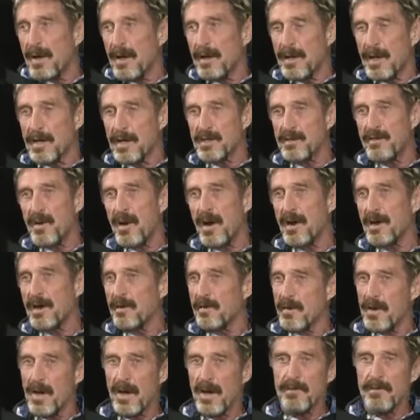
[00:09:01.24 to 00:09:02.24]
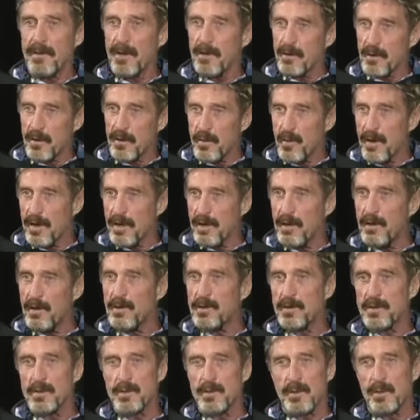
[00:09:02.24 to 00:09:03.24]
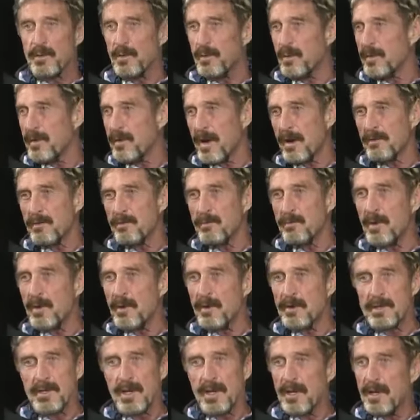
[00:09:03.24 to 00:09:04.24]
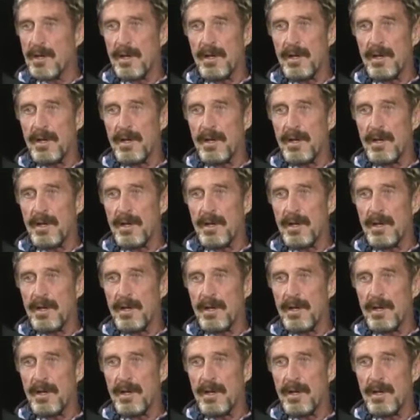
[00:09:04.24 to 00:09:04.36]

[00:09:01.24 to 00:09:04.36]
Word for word: And that's fine if you have ten or twenty users, but if you have millions,